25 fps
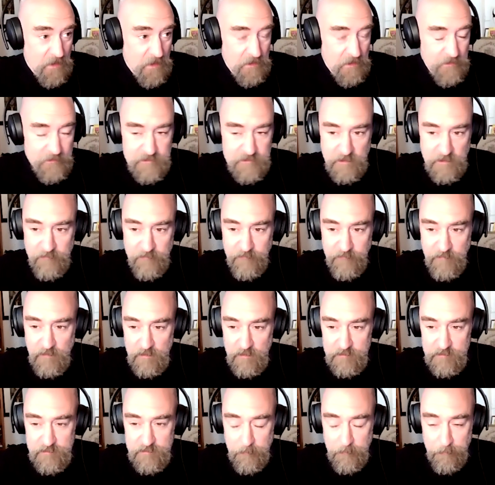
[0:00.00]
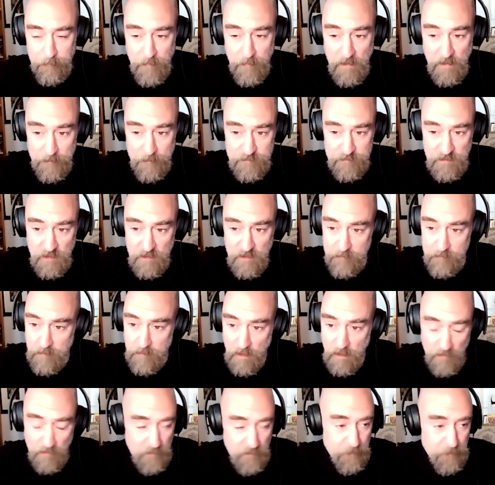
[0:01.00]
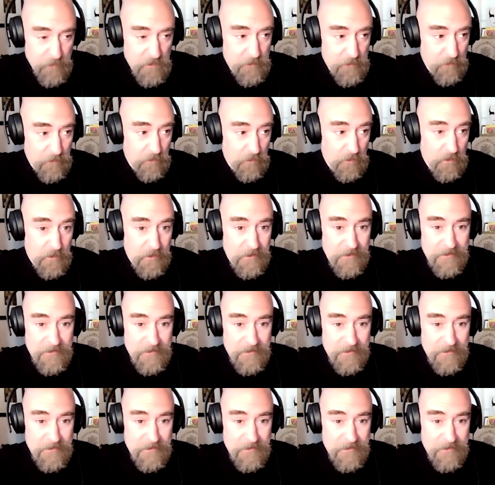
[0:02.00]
And so it felt, perhaps like other people,